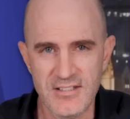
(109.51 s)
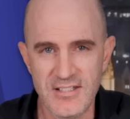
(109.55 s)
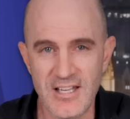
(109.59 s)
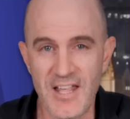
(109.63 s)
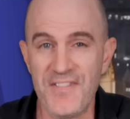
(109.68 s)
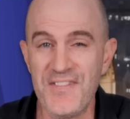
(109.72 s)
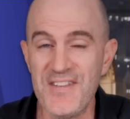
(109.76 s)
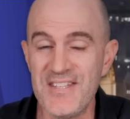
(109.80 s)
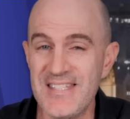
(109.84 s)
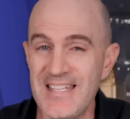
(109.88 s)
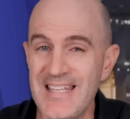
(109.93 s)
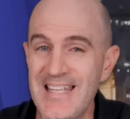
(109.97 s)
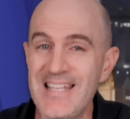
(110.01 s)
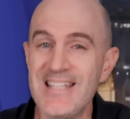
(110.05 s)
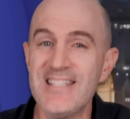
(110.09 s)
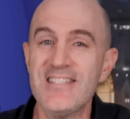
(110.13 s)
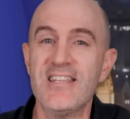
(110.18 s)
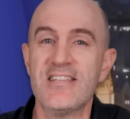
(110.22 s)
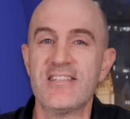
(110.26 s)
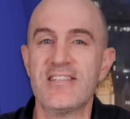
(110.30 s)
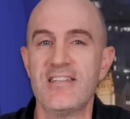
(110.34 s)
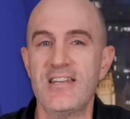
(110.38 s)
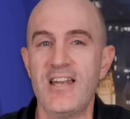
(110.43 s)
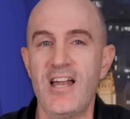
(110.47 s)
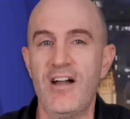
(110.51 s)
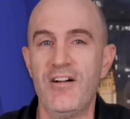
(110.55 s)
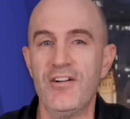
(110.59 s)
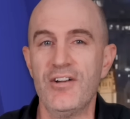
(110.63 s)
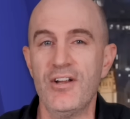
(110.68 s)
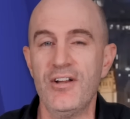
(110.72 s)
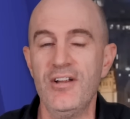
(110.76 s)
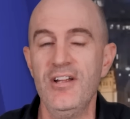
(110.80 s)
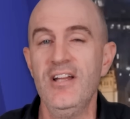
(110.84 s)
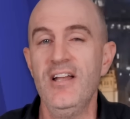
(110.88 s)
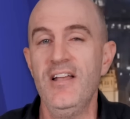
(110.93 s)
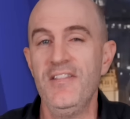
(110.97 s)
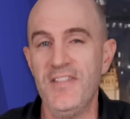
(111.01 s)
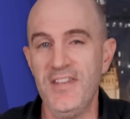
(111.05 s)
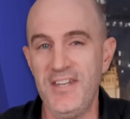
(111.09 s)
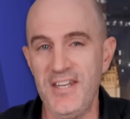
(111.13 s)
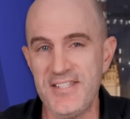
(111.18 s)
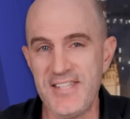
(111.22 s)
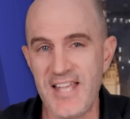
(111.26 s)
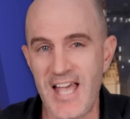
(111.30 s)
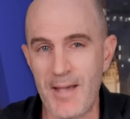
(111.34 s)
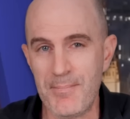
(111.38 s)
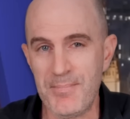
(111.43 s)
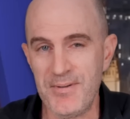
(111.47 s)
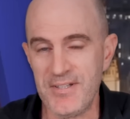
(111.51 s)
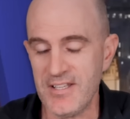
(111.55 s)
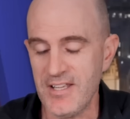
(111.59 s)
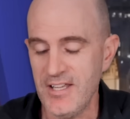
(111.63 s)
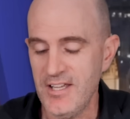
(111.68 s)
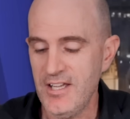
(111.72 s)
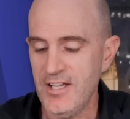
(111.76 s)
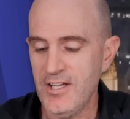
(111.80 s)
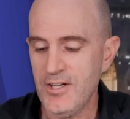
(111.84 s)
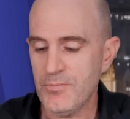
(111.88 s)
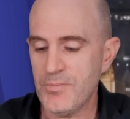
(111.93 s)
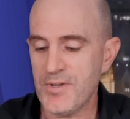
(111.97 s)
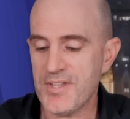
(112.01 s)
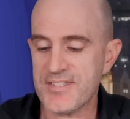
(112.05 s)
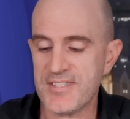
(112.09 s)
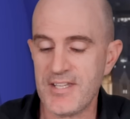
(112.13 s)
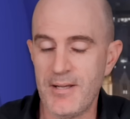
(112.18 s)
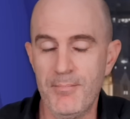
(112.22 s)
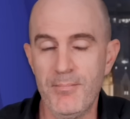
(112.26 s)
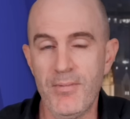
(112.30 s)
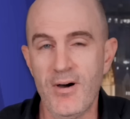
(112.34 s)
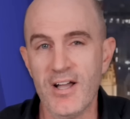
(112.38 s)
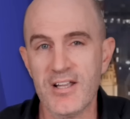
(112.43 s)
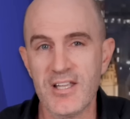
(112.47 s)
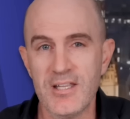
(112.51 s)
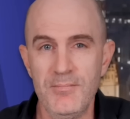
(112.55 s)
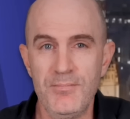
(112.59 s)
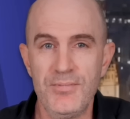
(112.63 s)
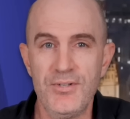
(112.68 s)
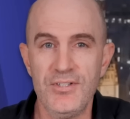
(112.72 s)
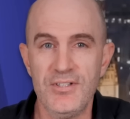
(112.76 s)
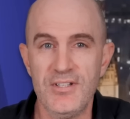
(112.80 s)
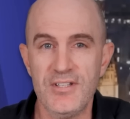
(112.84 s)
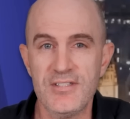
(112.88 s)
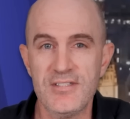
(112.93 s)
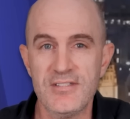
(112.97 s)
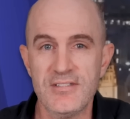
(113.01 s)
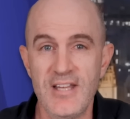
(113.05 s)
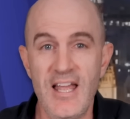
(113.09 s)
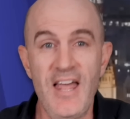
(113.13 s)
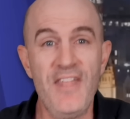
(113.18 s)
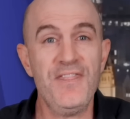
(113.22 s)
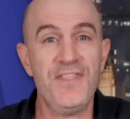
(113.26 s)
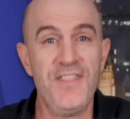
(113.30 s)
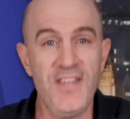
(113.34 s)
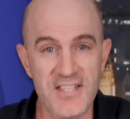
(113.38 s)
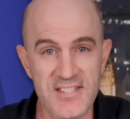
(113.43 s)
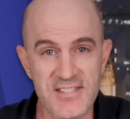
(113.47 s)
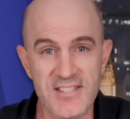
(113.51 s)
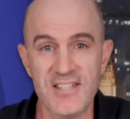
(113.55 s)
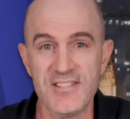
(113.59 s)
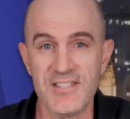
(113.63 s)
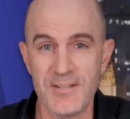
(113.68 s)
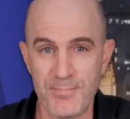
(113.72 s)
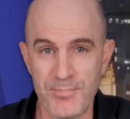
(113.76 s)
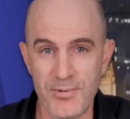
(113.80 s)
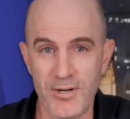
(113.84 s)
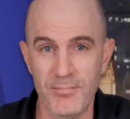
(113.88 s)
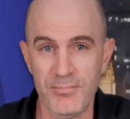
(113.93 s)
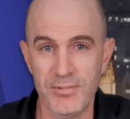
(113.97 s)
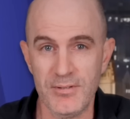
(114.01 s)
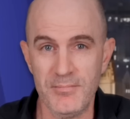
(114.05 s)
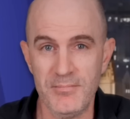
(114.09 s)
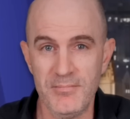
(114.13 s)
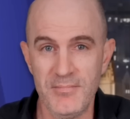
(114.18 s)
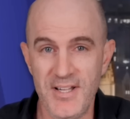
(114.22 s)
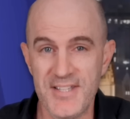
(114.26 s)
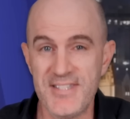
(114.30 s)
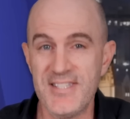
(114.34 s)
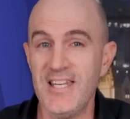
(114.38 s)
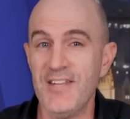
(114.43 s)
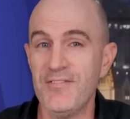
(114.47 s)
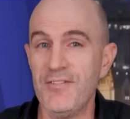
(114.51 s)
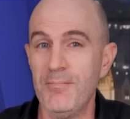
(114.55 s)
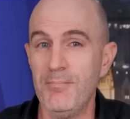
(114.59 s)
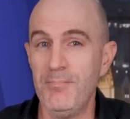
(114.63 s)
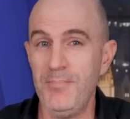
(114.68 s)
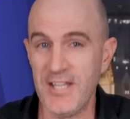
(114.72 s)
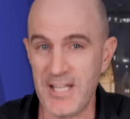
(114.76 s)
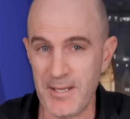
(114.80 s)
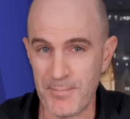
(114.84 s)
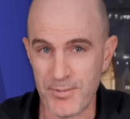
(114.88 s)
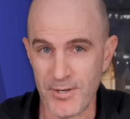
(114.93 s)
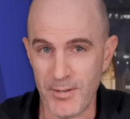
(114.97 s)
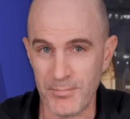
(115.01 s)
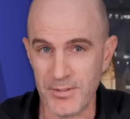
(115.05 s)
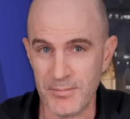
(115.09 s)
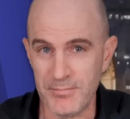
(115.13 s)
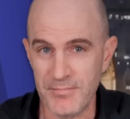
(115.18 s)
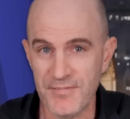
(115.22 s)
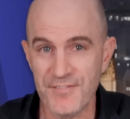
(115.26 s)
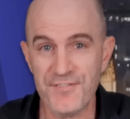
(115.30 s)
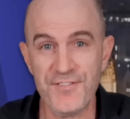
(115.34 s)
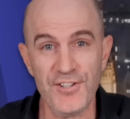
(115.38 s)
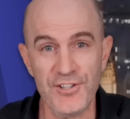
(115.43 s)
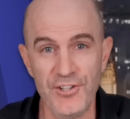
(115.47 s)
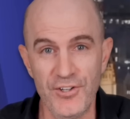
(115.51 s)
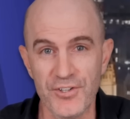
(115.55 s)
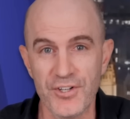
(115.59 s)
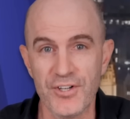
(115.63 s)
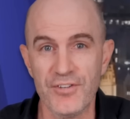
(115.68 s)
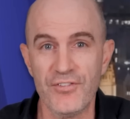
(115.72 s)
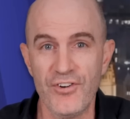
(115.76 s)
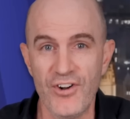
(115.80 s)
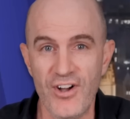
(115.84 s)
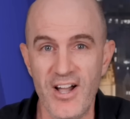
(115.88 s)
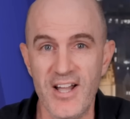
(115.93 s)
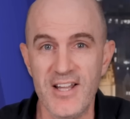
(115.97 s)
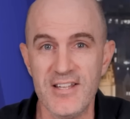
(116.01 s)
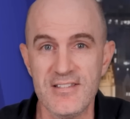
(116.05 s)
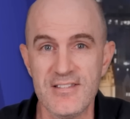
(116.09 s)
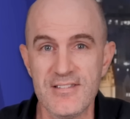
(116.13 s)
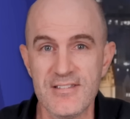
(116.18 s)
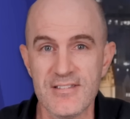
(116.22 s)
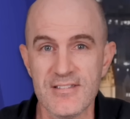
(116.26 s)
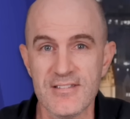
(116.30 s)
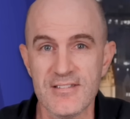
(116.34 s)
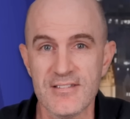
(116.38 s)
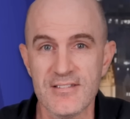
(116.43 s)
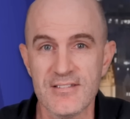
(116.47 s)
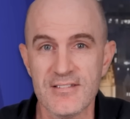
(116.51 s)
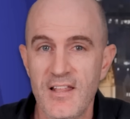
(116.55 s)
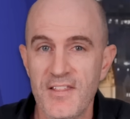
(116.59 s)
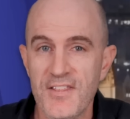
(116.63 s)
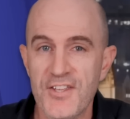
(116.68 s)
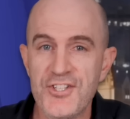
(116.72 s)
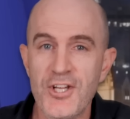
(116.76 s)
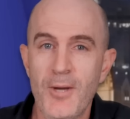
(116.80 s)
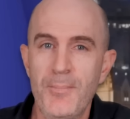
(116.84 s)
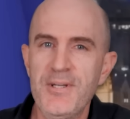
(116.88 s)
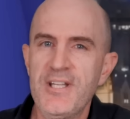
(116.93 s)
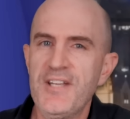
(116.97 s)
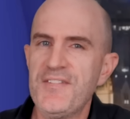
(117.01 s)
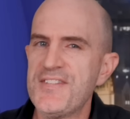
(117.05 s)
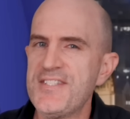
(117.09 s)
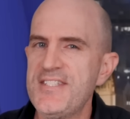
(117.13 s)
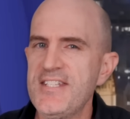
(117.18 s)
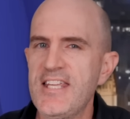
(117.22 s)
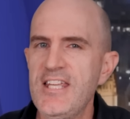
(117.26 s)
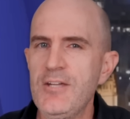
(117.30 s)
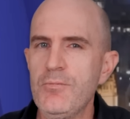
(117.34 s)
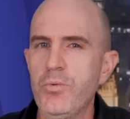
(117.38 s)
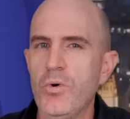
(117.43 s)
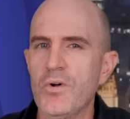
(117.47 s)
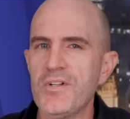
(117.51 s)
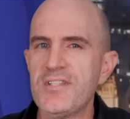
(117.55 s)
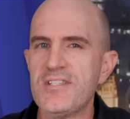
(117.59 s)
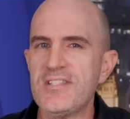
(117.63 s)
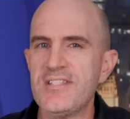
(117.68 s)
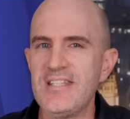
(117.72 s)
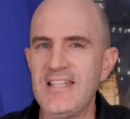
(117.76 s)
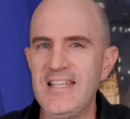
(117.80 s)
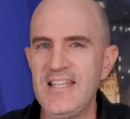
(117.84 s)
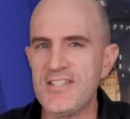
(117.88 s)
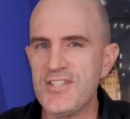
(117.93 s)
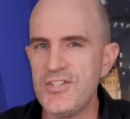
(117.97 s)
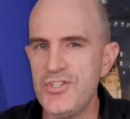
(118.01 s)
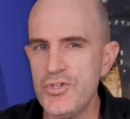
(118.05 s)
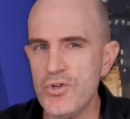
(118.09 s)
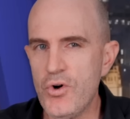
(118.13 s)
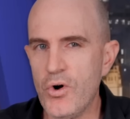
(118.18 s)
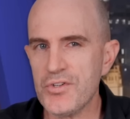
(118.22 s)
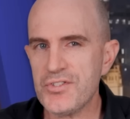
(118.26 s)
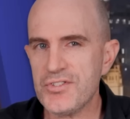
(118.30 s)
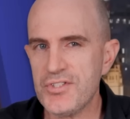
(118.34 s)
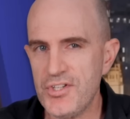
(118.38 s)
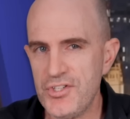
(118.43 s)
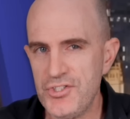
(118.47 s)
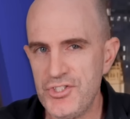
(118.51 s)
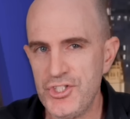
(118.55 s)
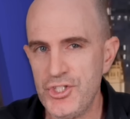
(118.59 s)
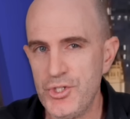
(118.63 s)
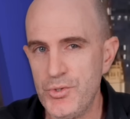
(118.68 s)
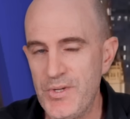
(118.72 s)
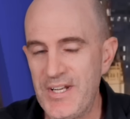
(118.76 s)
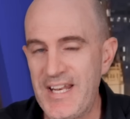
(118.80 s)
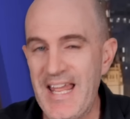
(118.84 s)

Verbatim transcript: Now, this is the scenario that is happening with some bike computers, and this is a problem. It's an even bigger problem for longer rides. The topic of sticky watts is not new.